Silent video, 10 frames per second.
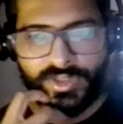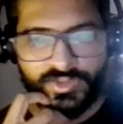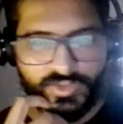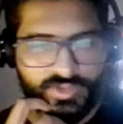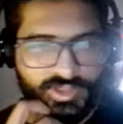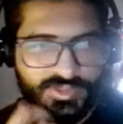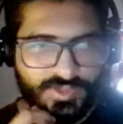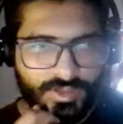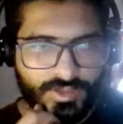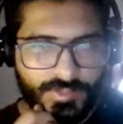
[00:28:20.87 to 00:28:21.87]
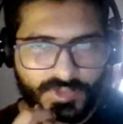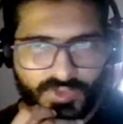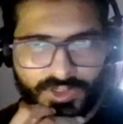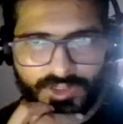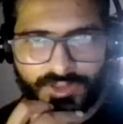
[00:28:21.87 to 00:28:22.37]
So these are
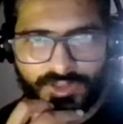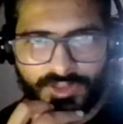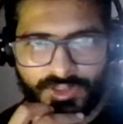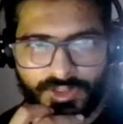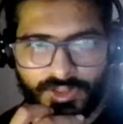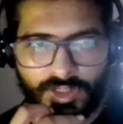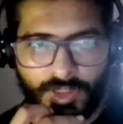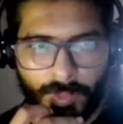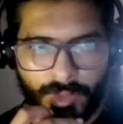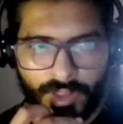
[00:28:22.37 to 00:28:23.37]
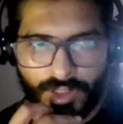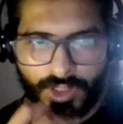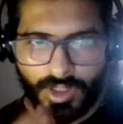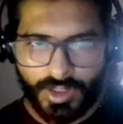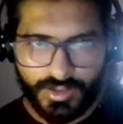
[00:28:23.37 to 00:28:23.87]
representing the data type,
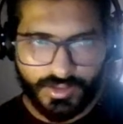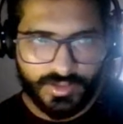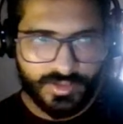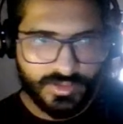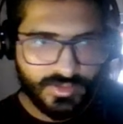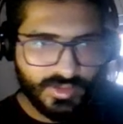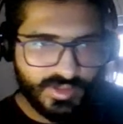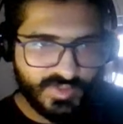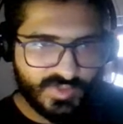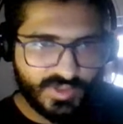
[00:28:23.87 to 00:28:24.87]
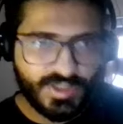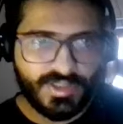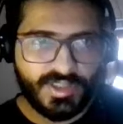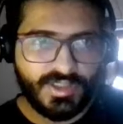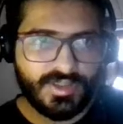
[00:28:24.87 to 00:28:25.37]
and it is written
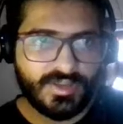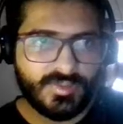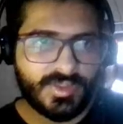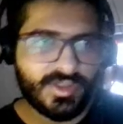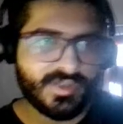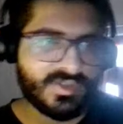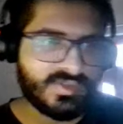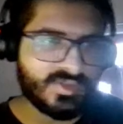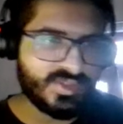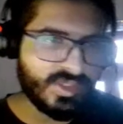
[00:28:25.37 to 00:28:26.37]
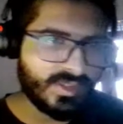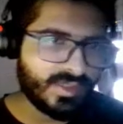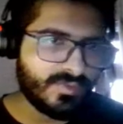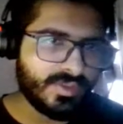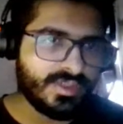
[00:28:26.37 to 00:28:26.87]
T here because it's a generic
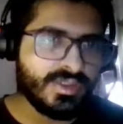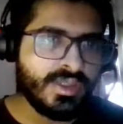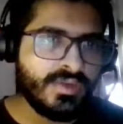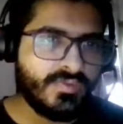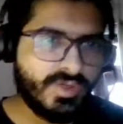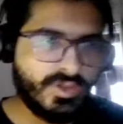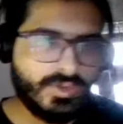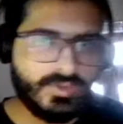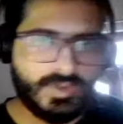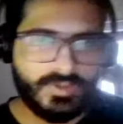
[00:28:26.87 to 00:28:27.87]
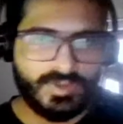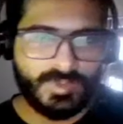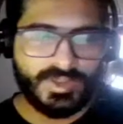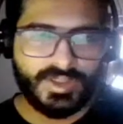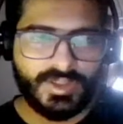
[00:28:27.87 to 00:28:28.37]
one. We don't know what will
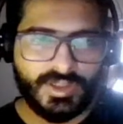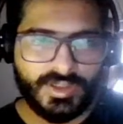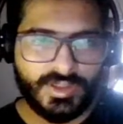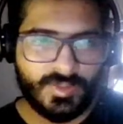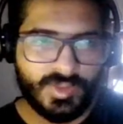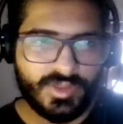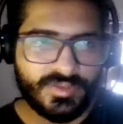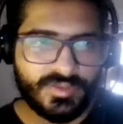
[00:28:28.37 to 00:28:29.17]
be the data type, right?